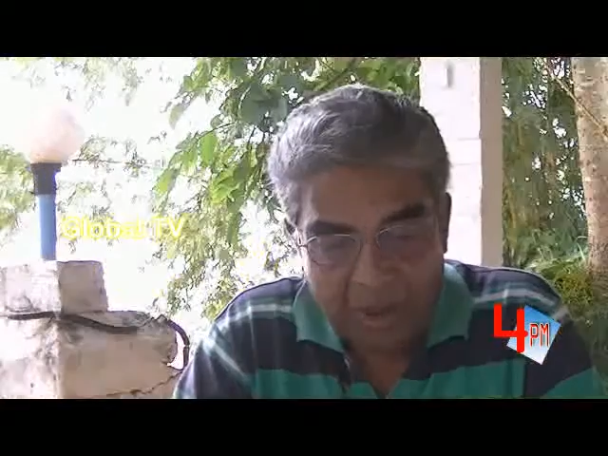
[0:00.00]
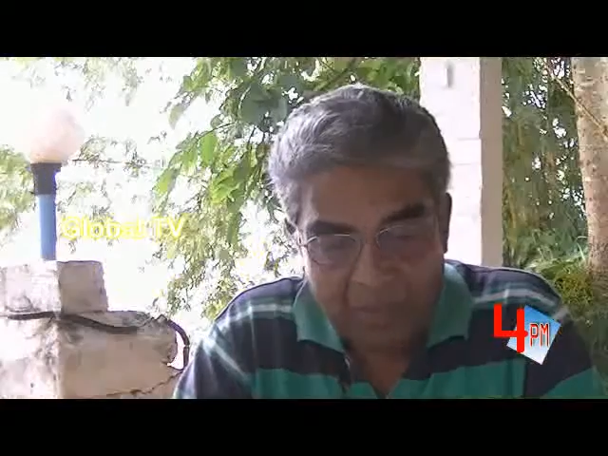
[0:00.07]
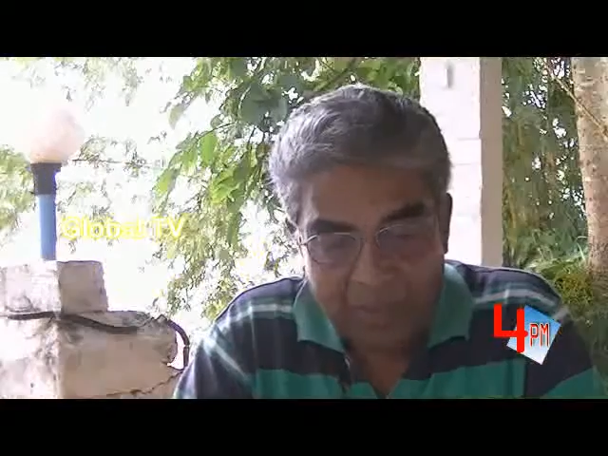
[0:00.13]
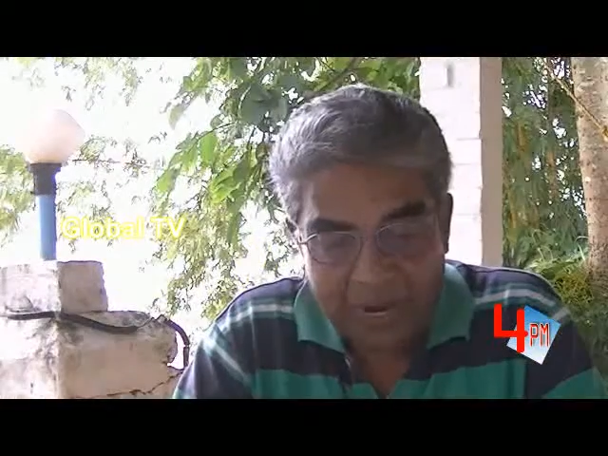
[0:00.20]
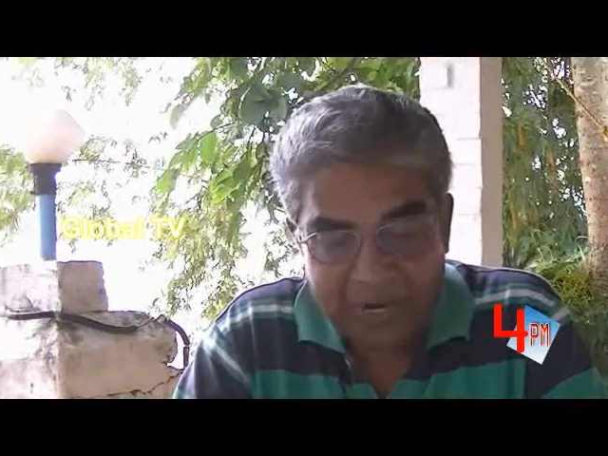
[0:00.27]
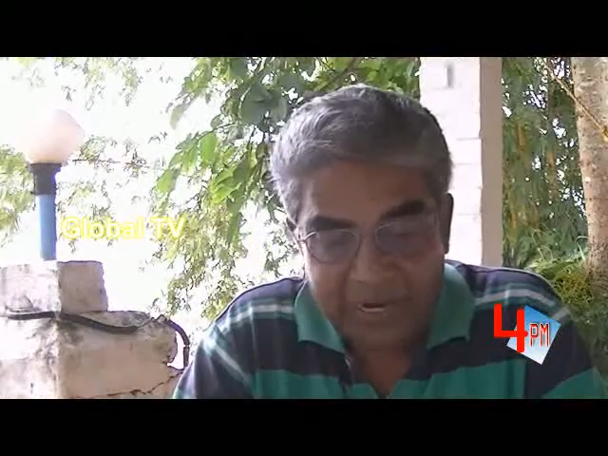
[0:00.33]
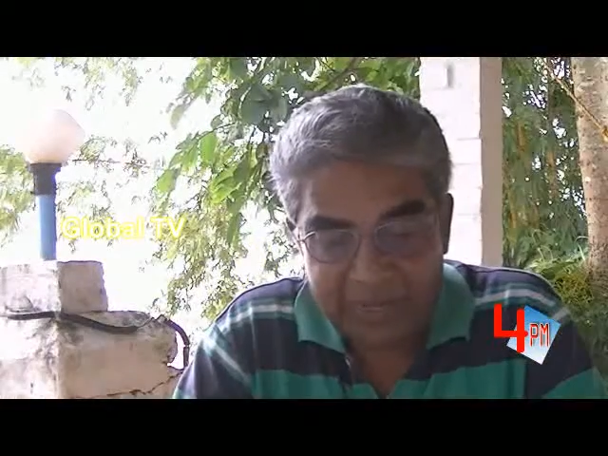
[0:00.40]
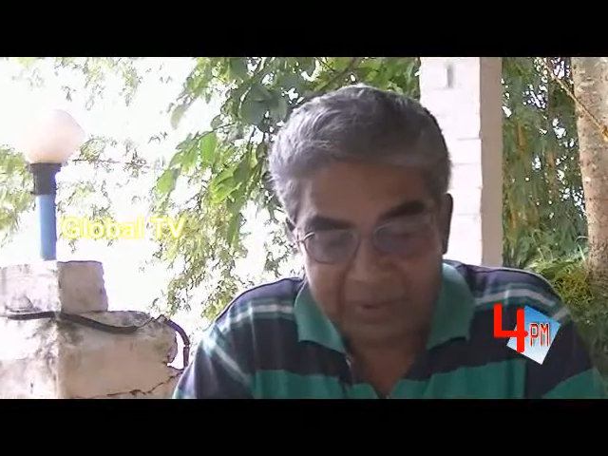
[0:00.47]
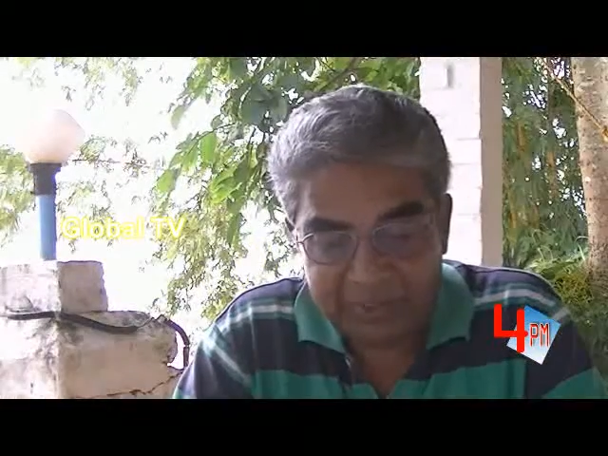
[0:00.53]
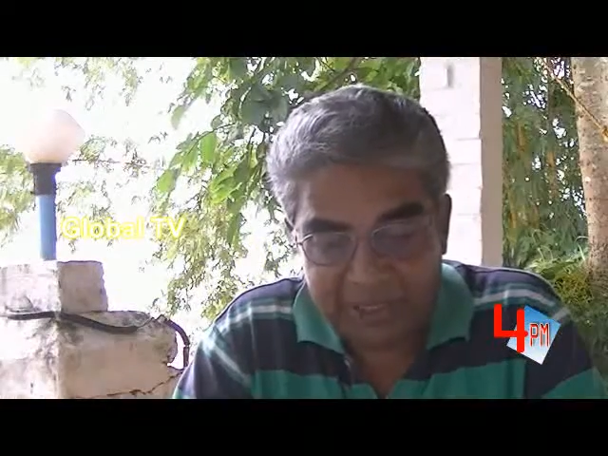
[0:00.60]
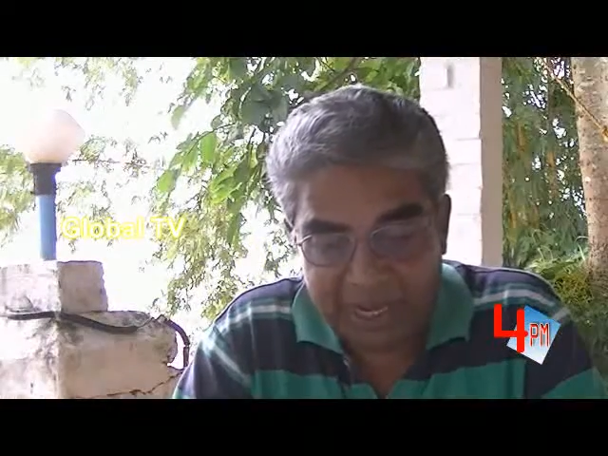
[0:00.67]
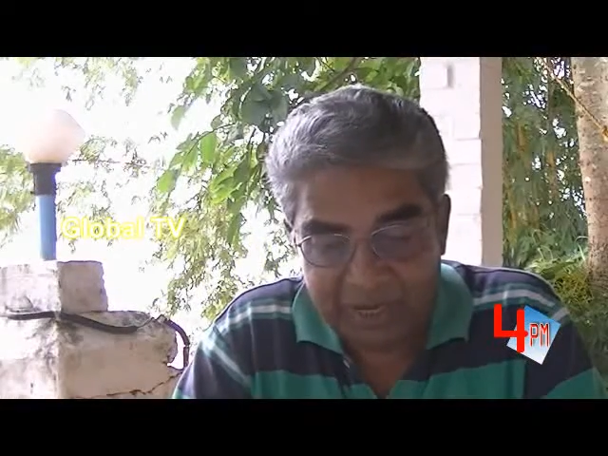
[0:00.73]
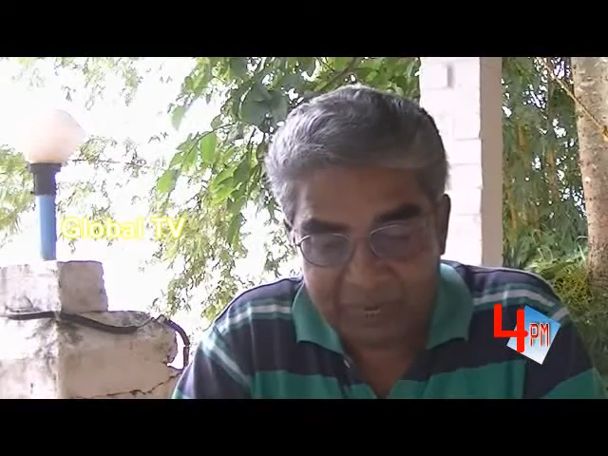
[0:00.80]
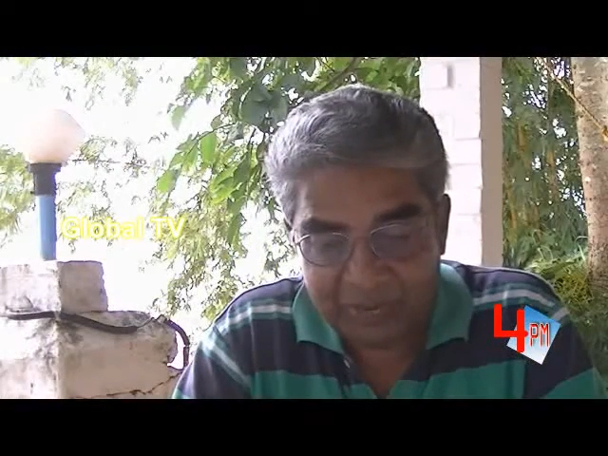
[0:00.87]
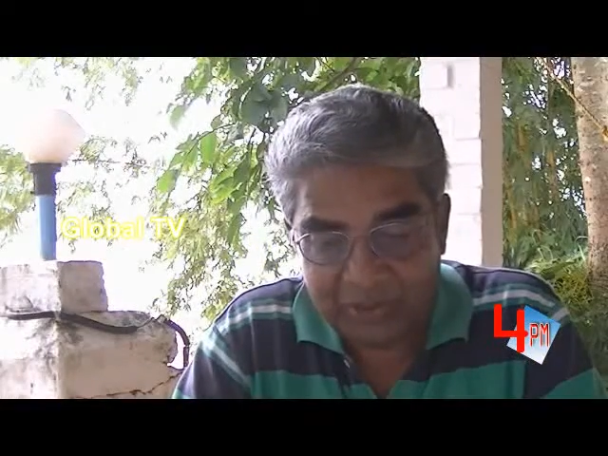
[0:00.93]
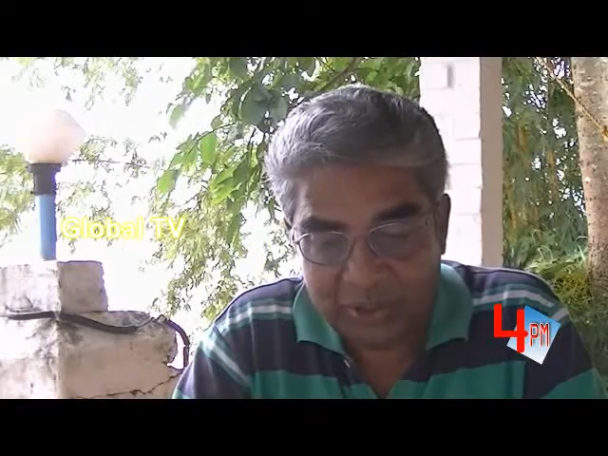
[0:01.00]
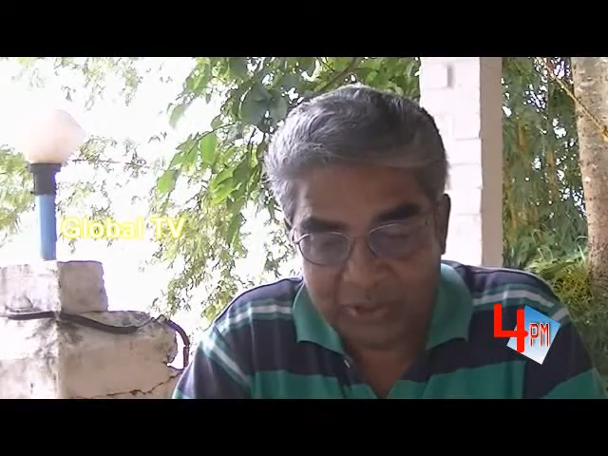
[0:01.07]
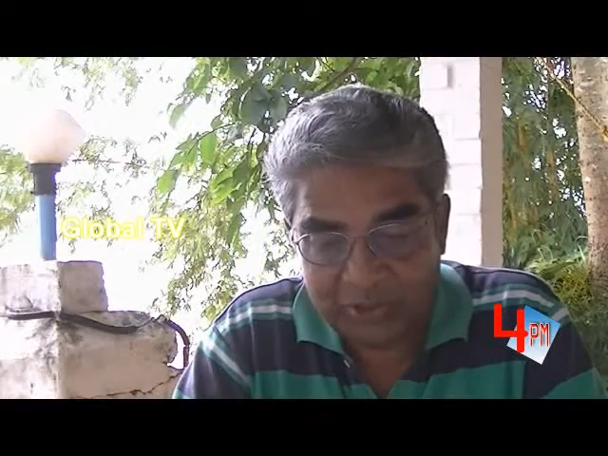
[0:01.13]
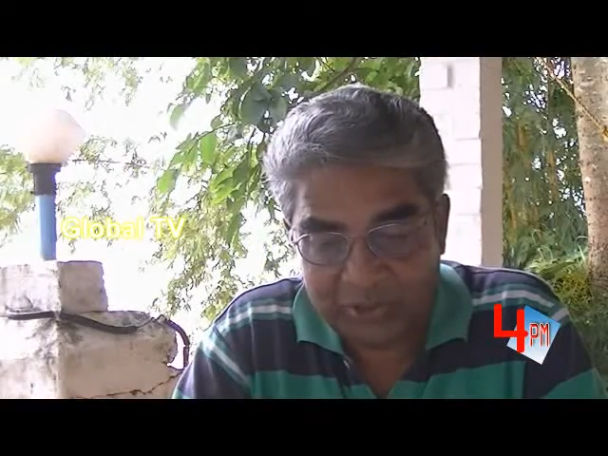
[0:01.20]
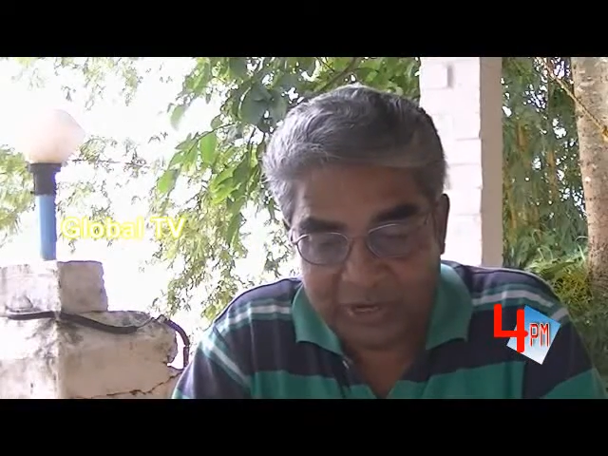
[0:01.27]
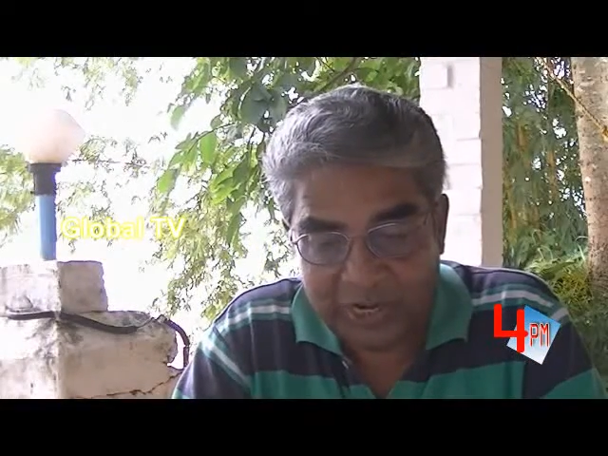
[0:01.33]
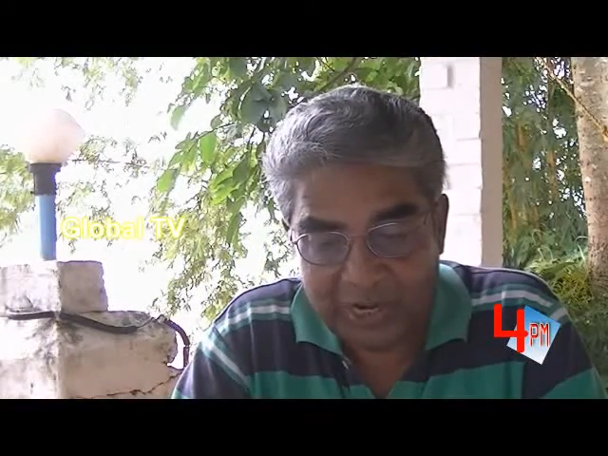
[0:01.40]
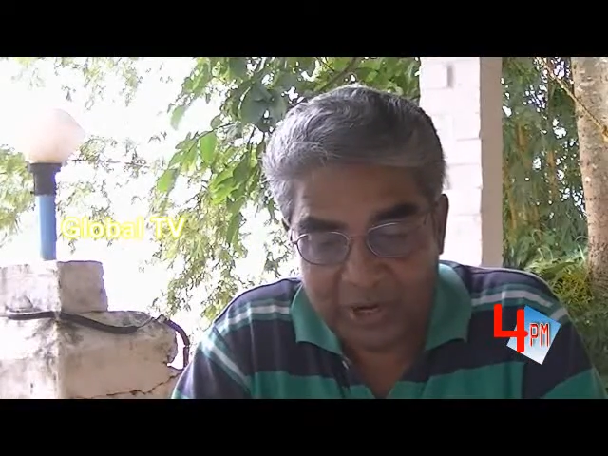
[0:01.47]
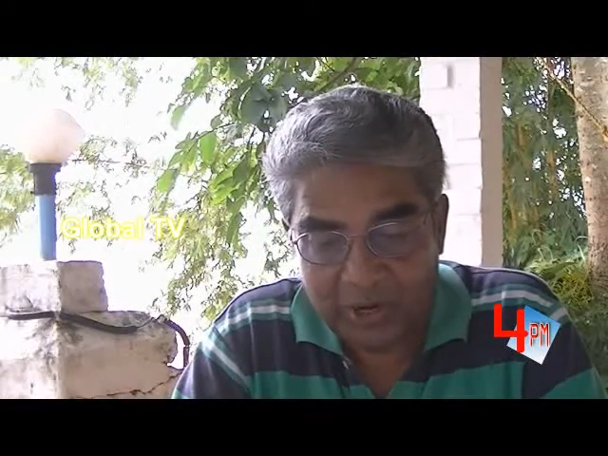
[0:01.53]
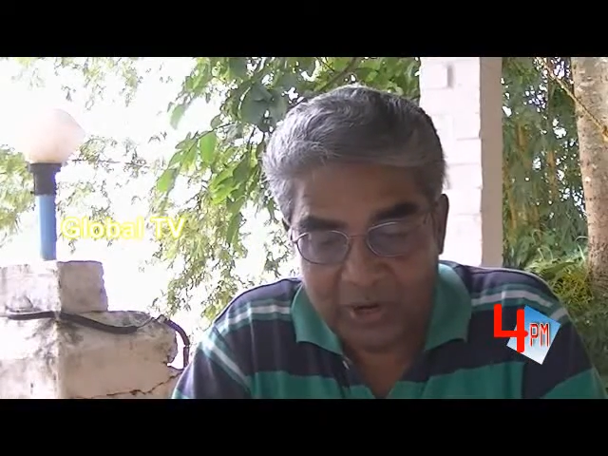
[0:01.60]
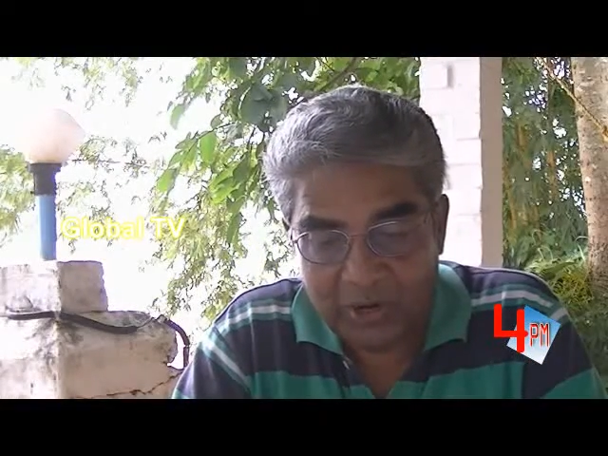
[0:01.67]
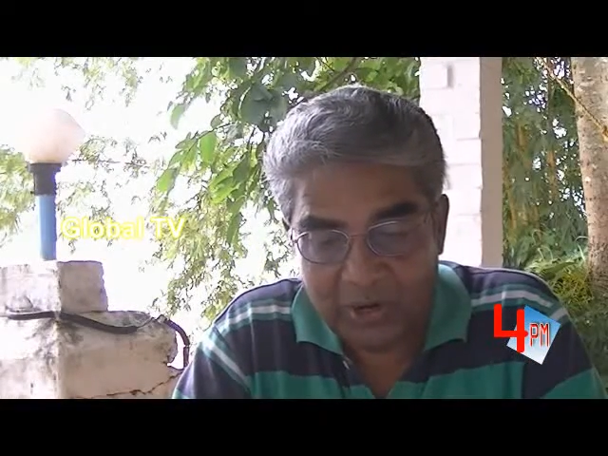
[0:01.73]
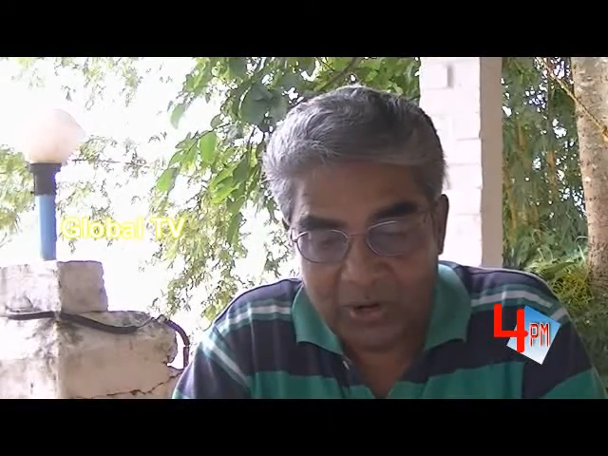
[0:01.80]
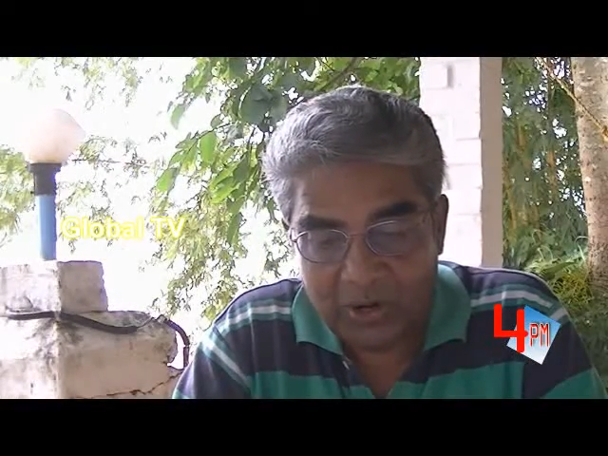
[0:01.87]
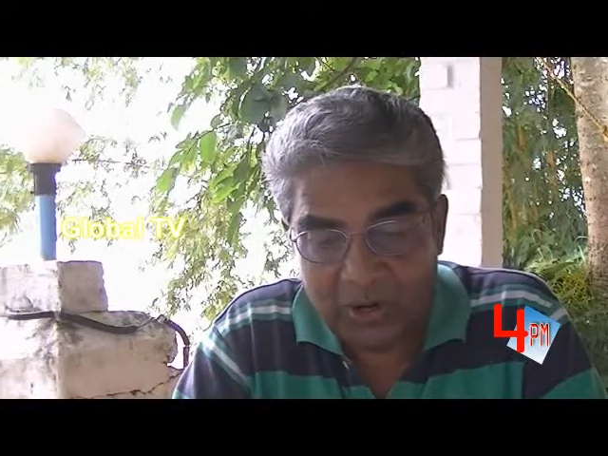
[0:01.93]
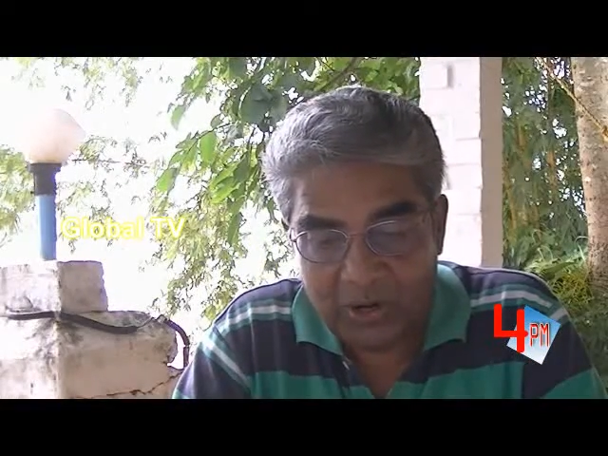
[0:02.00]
my name is Albert Jossy Rego,